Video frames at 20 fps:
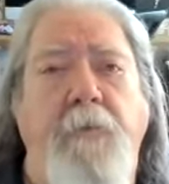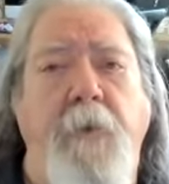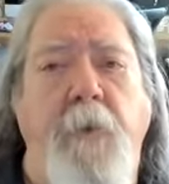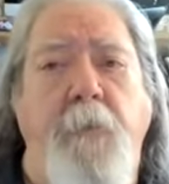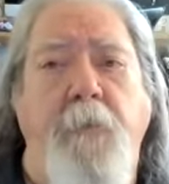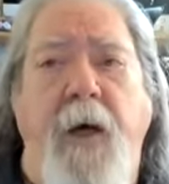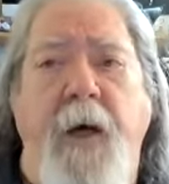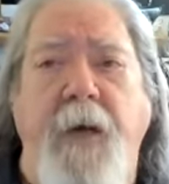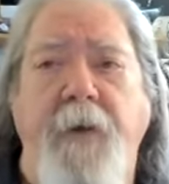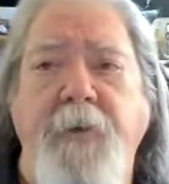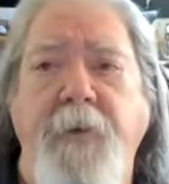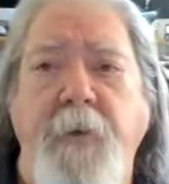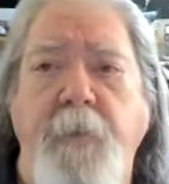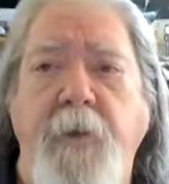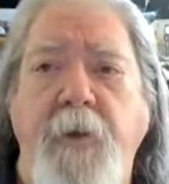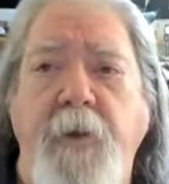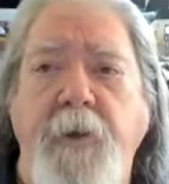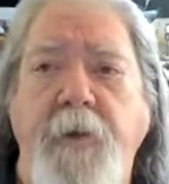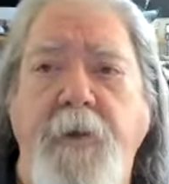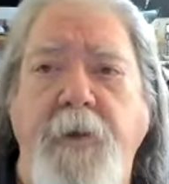the
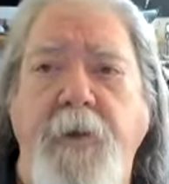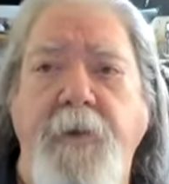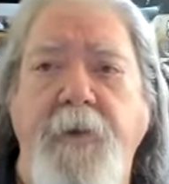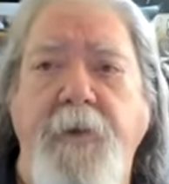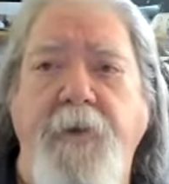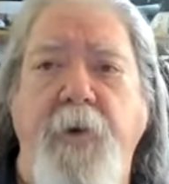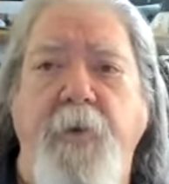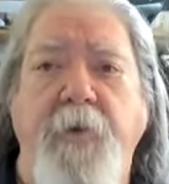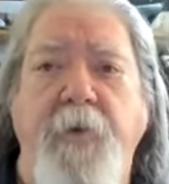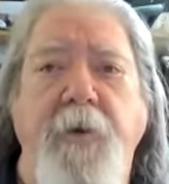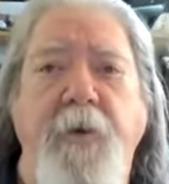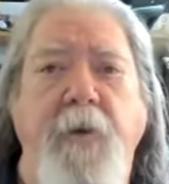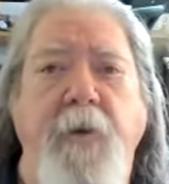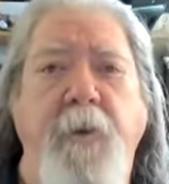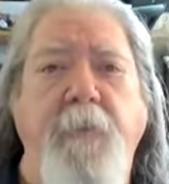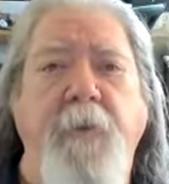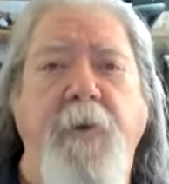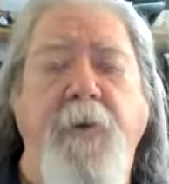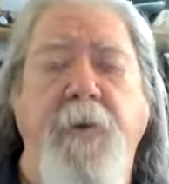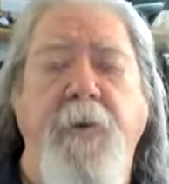possibilities are
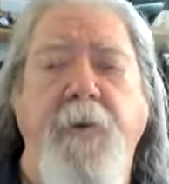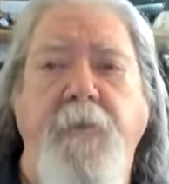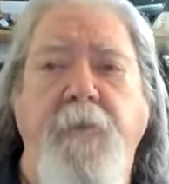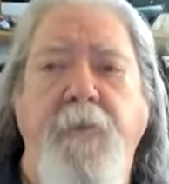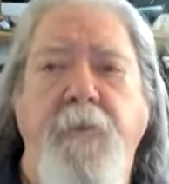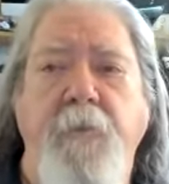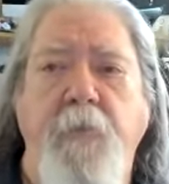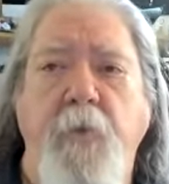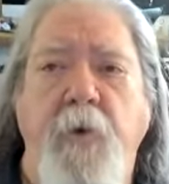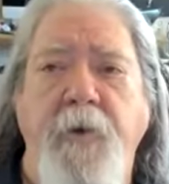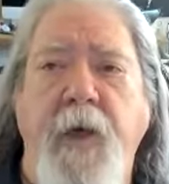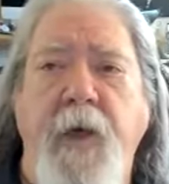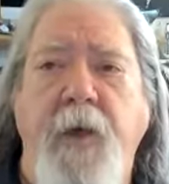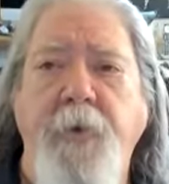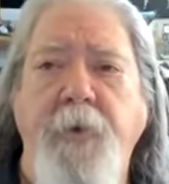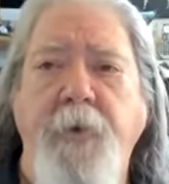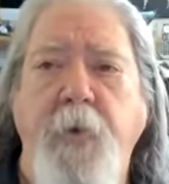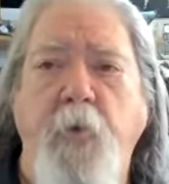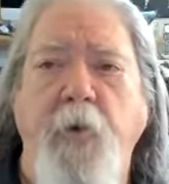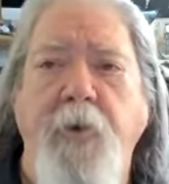unlimited
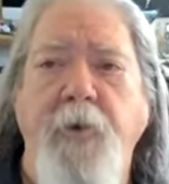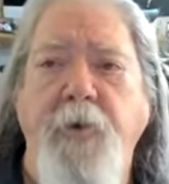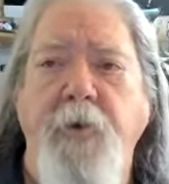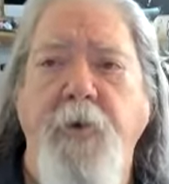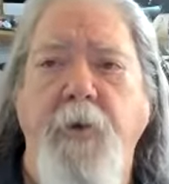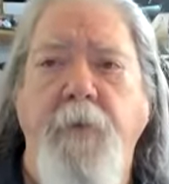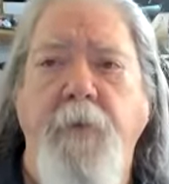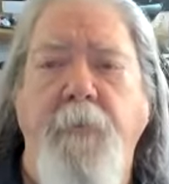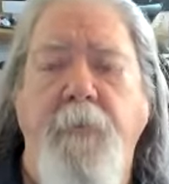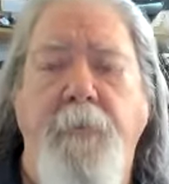without the wishing.